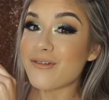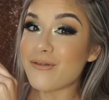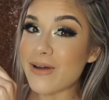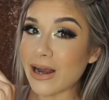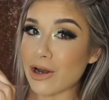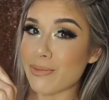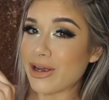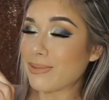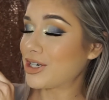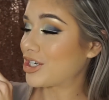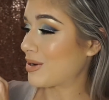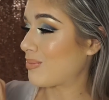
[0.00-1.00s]

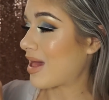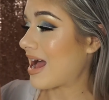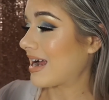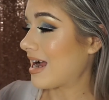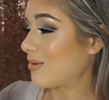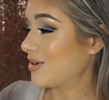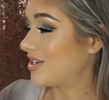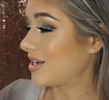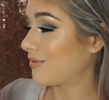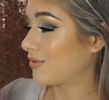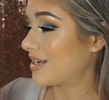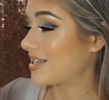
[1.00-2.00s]
pigmented black, I would
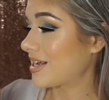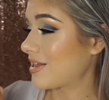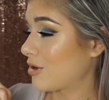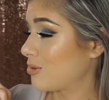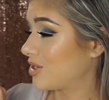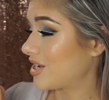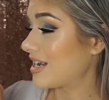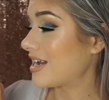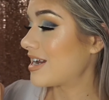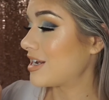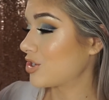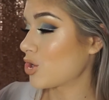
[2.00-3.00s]
definitely say that
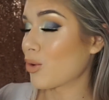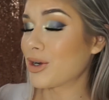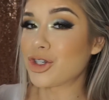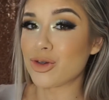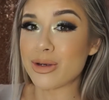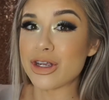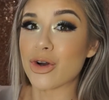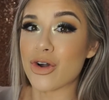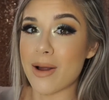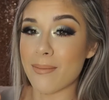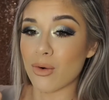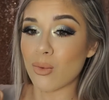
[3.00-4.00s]
Obsidian is going to be your
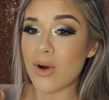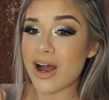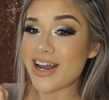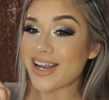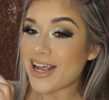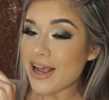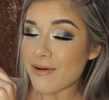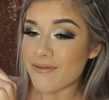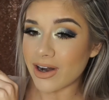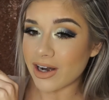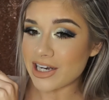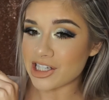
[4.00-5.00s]
#1.
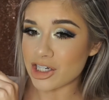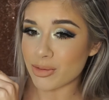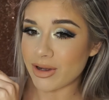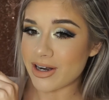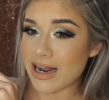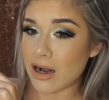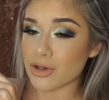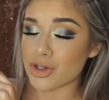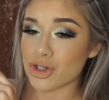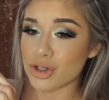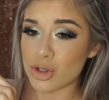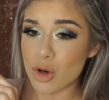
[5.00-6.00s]
Very easy to blend out,
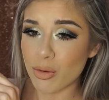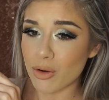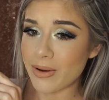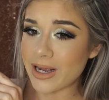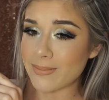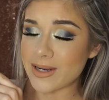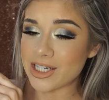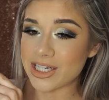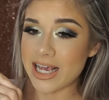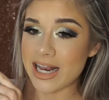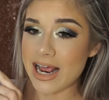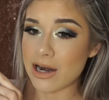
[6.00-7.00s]
super
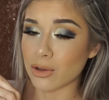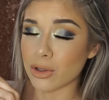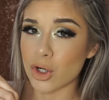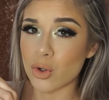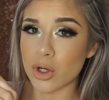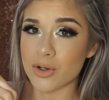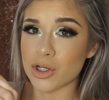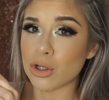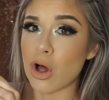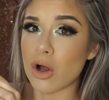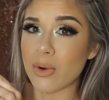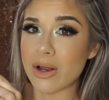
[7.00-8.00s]
pigmented, and a little goes a
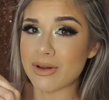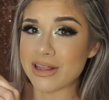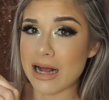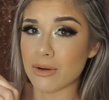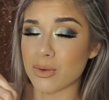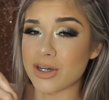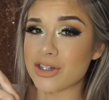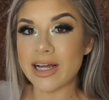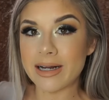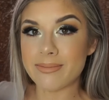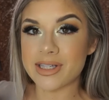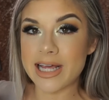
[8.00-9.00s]
long way with that one.
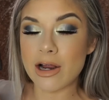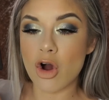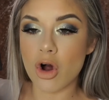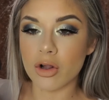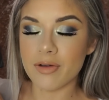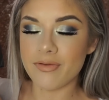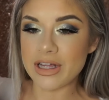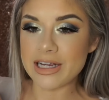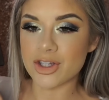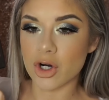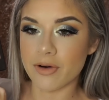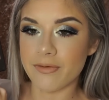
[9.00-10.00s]
Like I'm saying, all of
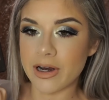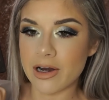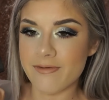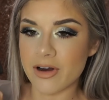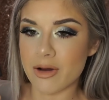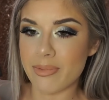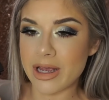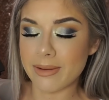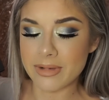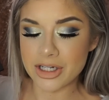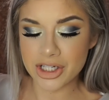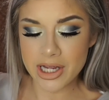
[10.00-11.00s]
these are very
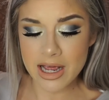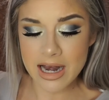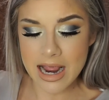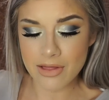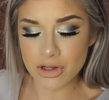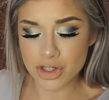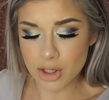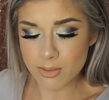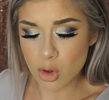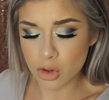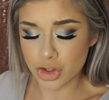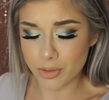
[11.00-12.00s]
pigmented, and the
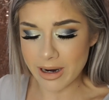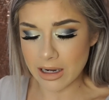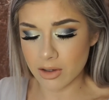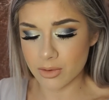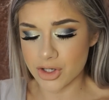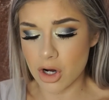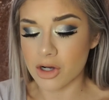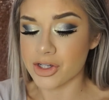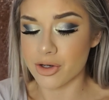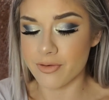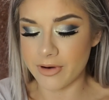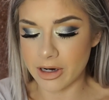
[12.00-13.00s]
Subculture palette was
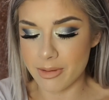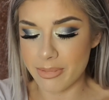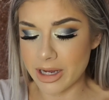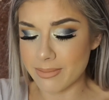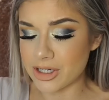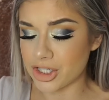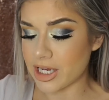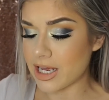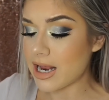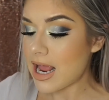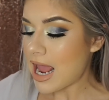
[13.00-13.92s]
also very pigmented,